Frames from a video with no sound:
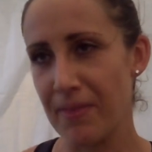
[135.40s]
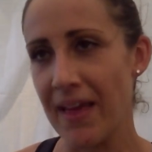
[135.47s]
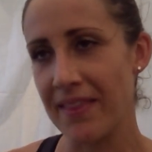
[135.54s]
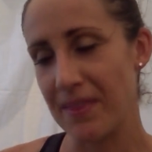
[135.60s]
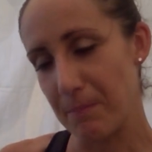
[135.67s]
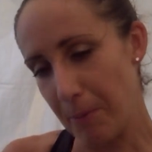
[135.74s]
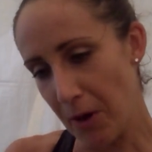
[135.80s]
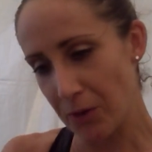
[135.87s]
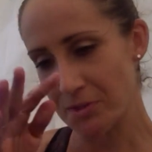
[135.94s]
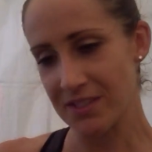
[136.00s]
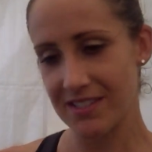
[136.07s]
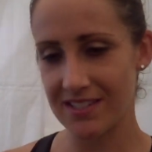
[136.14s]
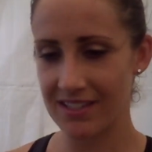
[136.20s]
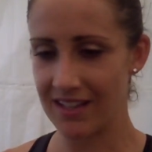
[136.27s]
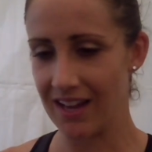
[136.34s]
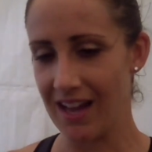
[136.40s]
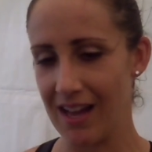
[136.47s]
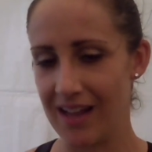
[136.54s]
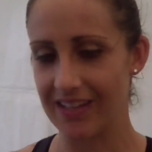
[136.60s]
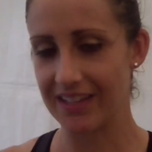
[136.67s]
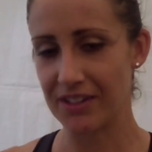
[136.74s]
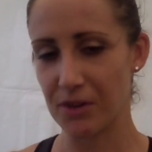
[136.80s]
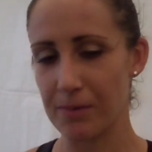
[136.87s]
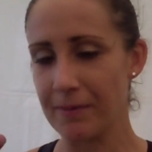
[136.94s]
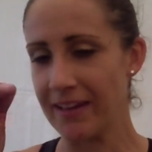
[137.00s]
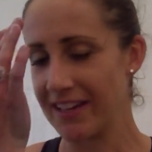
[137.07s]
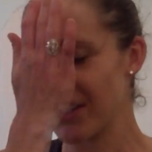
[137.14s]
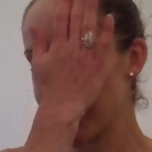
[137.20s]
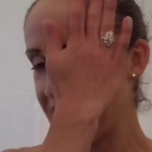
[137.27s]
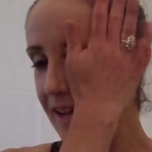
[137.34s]
then the post uh,
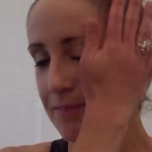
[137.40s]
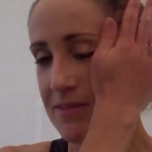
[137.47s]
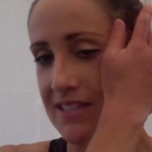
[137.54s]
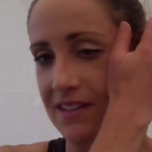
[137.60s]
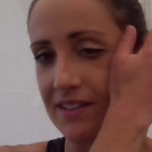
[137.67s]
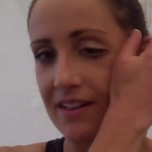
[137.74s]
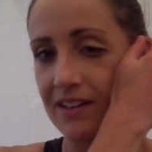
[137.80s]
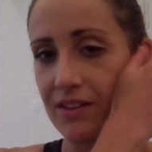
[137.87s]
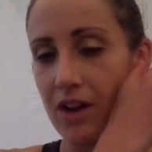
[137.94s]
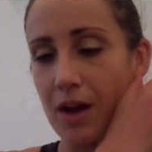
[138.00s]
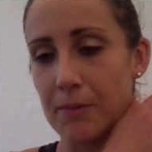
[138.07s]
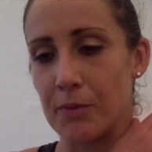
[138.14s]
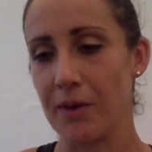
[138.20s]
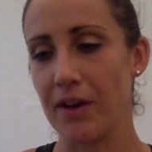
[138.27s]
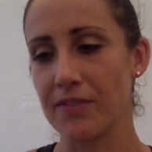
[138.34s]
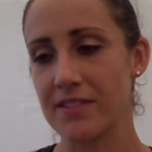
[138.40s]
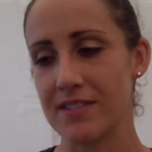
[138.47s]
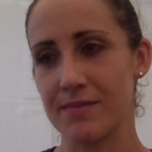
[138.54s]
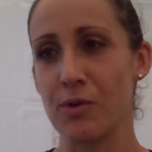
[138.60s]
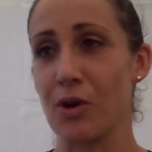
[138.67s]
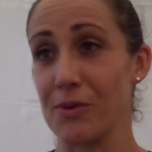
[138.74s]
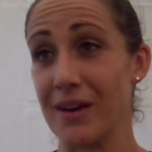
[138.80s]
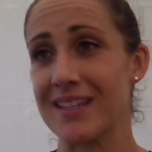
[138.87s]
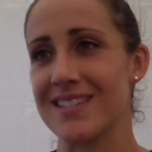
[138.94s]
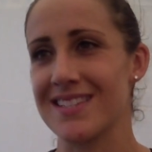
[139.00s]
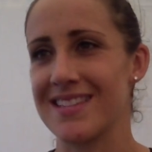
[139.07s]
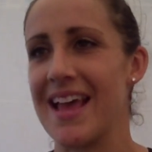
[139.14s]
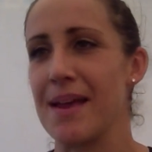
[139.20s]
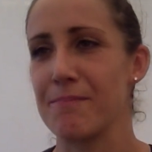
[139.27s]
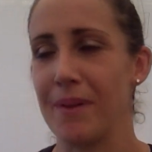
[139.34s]
European champs and Commonwealths, more
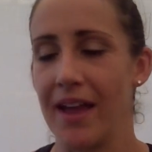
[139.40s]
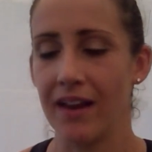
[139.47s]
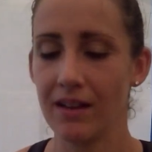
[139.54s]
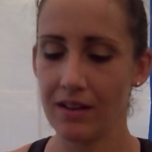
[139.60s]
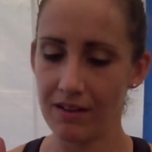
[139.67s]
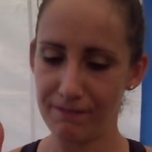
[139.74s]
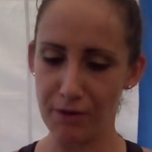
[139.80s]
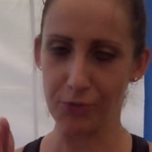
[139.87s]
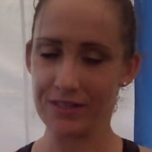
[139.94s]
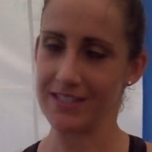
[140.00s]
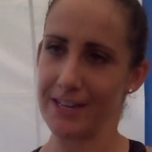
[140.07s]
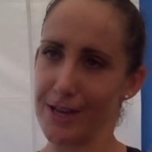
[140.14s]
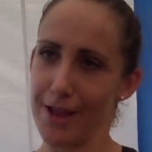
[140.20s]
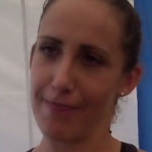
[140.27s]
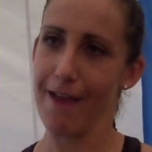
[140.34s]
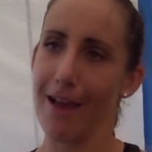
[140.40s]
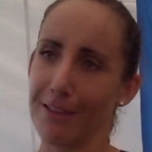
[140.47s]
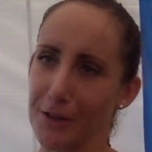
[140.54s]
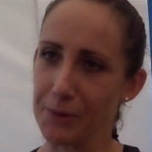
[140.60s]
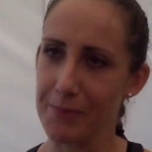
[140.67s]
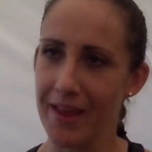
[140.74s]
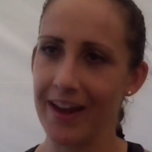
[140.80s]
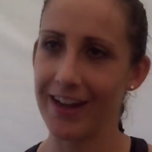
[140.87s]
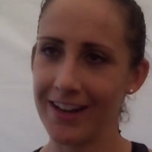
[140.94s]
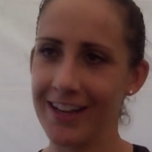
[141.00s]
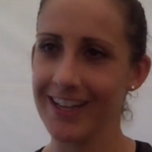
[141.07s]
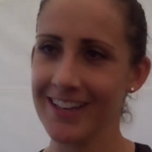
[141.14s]
races then, but focusing on that a little bit.